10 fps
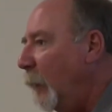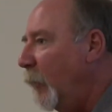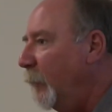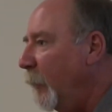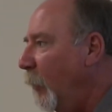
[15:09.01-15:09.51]
I'm
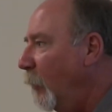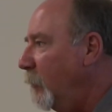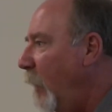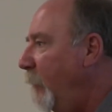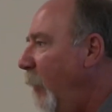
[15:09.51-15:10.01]
good for the
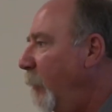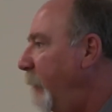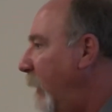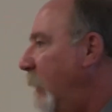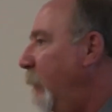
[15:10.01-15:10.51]
whole drive home.
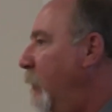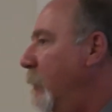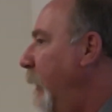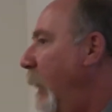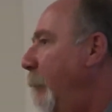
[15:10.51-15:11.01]
In fact, I'm
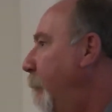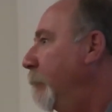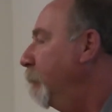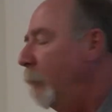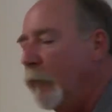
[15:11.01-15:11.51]
usually up
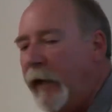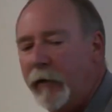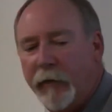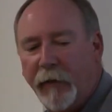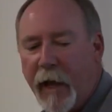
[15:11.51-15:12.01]

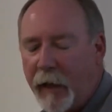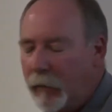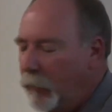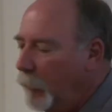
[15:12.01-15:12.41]
later than that.